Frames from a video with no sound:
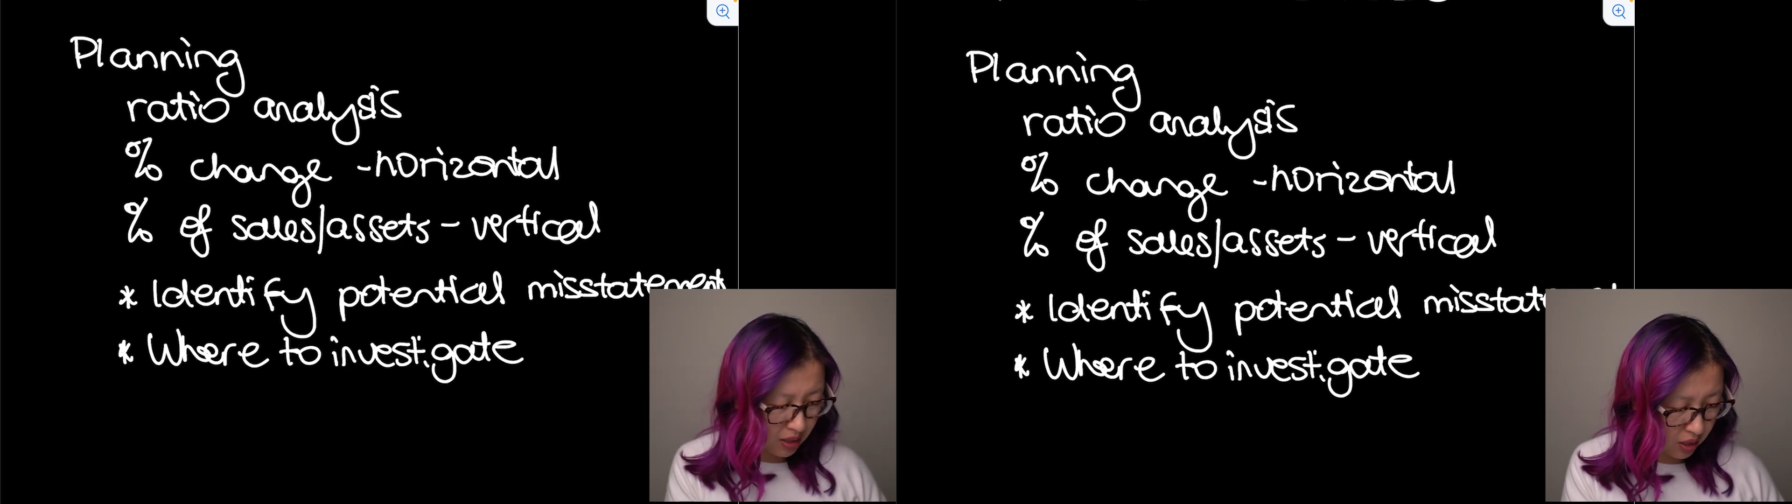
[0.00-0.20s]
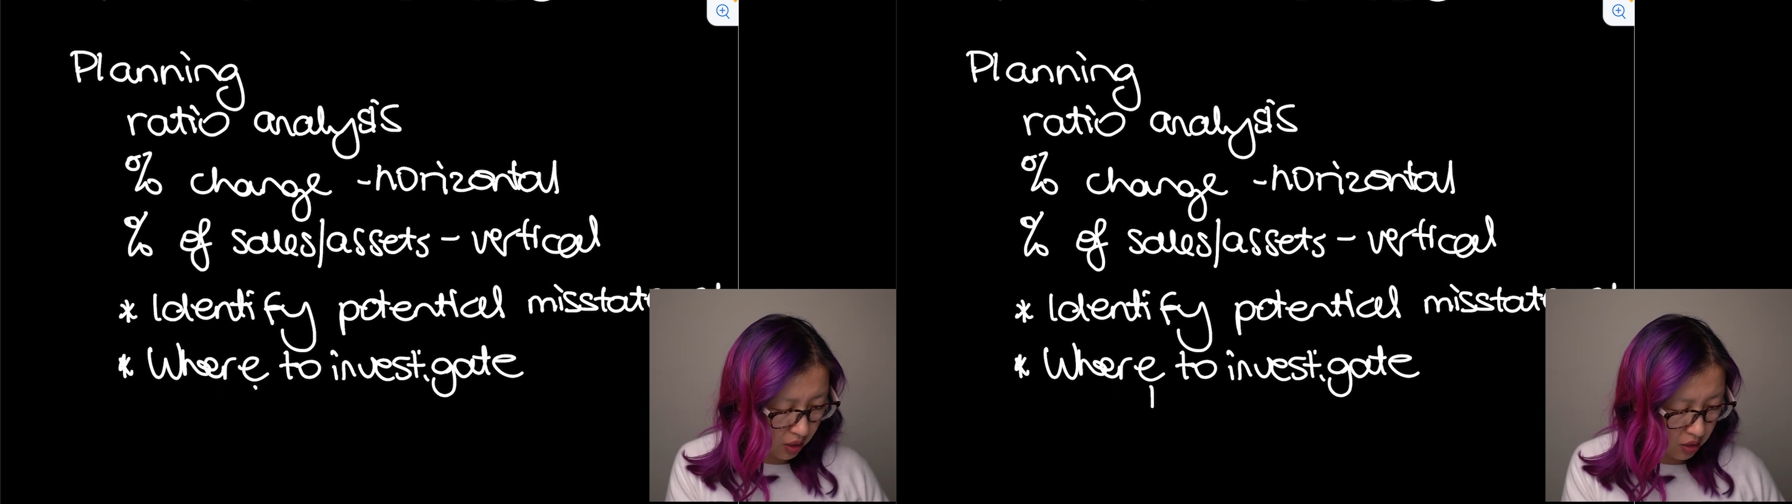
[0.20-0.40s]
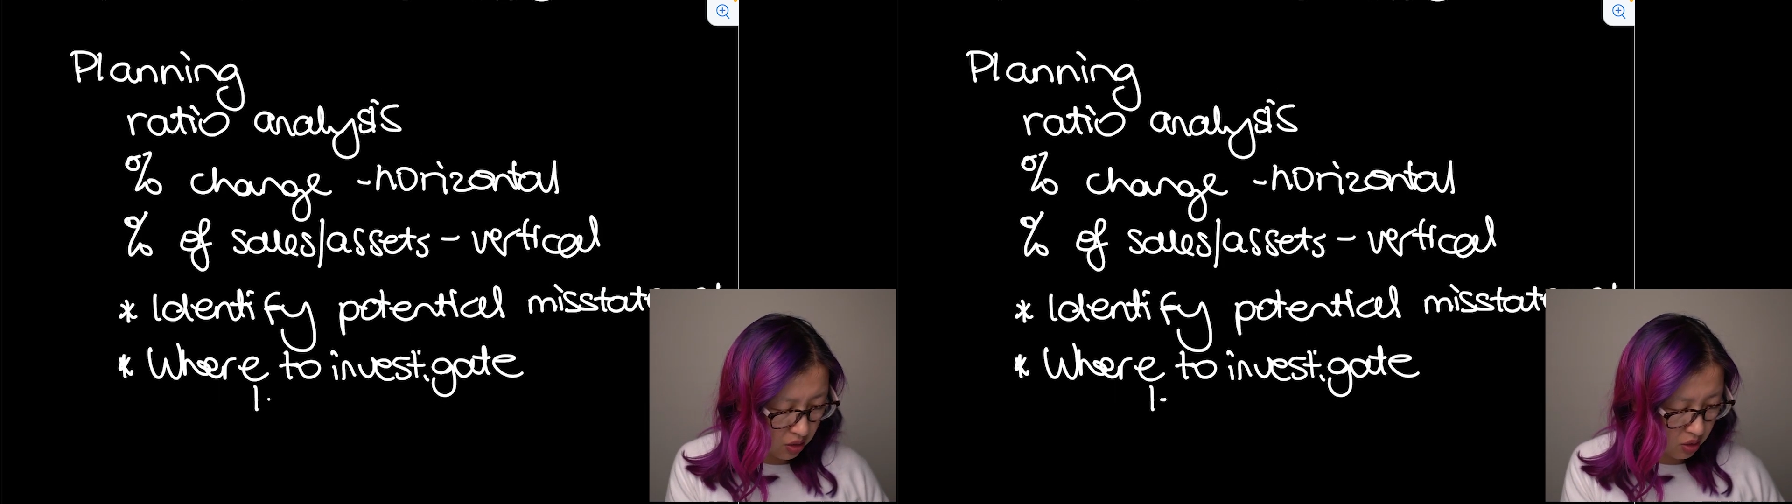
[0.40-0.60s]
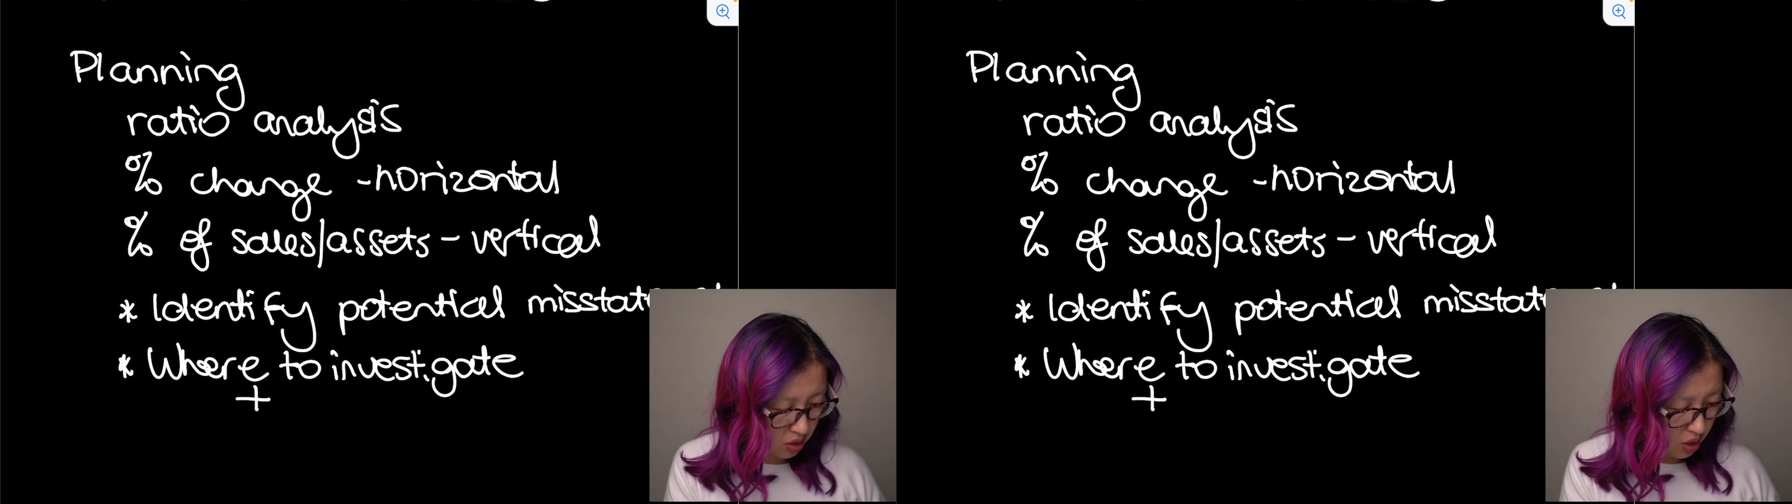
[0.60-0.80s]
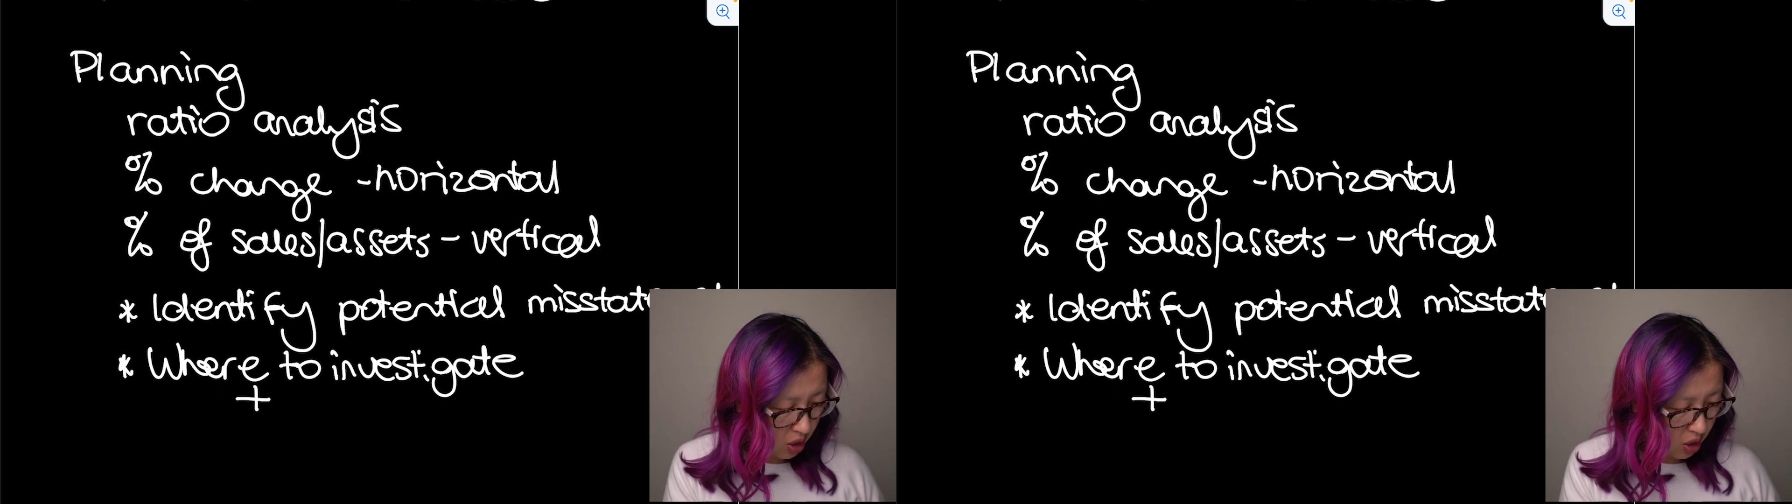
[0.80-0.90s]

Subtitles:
this